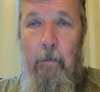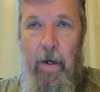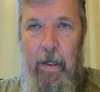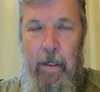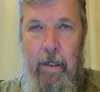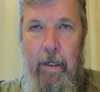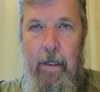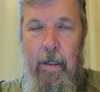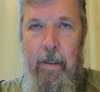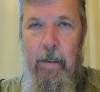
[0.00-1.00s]
But
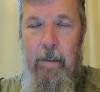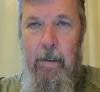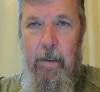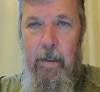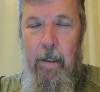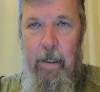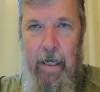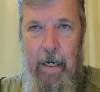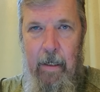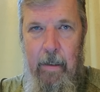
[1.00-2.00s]

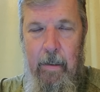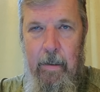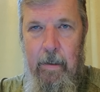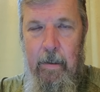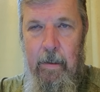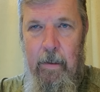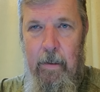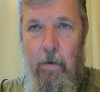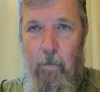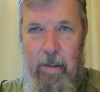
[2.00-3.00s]
again,
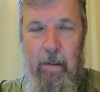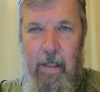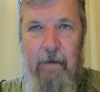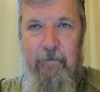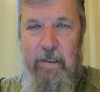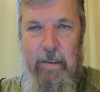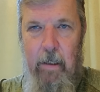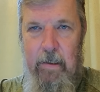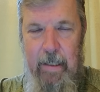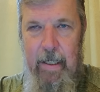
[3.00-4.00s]
when the left
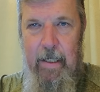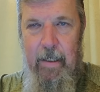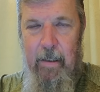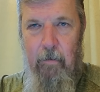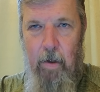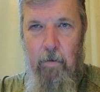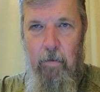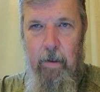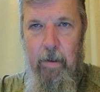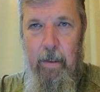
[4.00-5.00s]
starts eating their
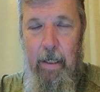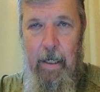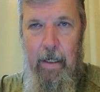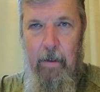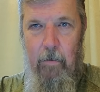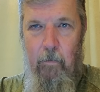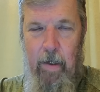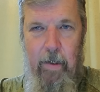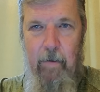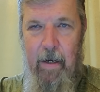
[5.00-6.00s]
own, and
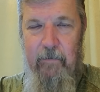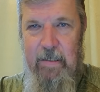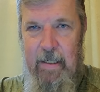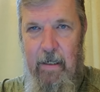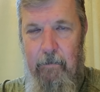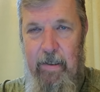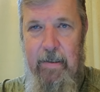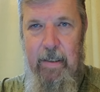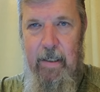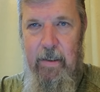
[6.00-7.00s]
when you have
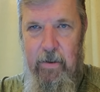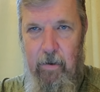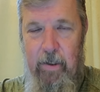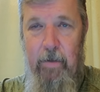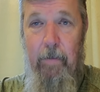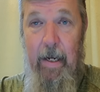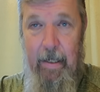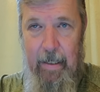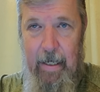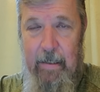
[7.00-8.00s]
CNBC and Deutsche
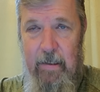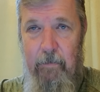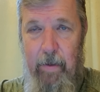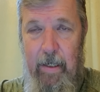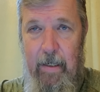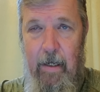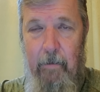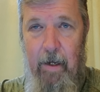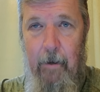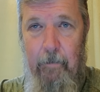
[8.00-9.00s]
Bank and S&P
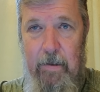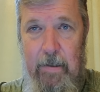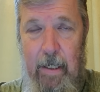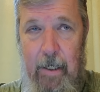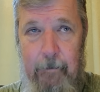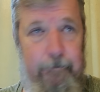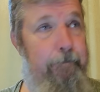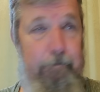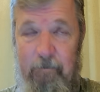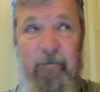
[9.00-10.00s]
coming up and saying,
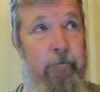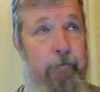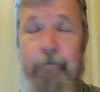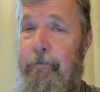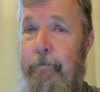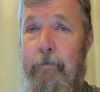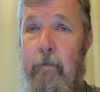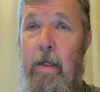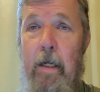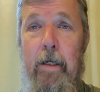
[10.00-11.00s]
you
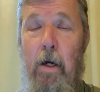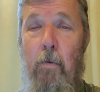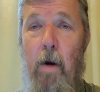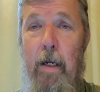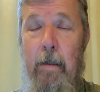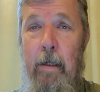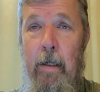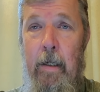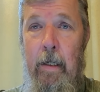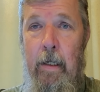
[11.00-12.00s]
know what?
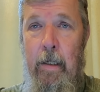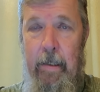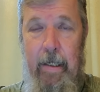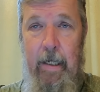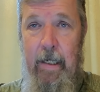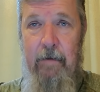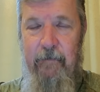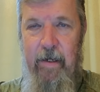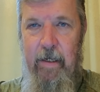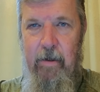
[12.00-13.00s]
The
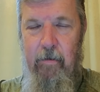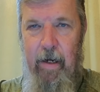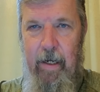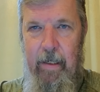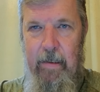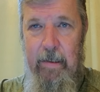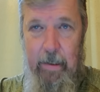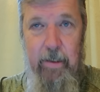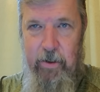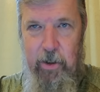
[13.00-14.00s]
EV craze
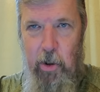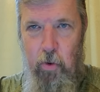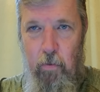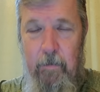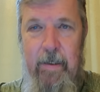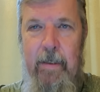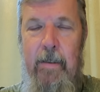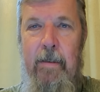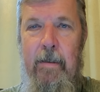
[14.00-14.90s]
is doomed.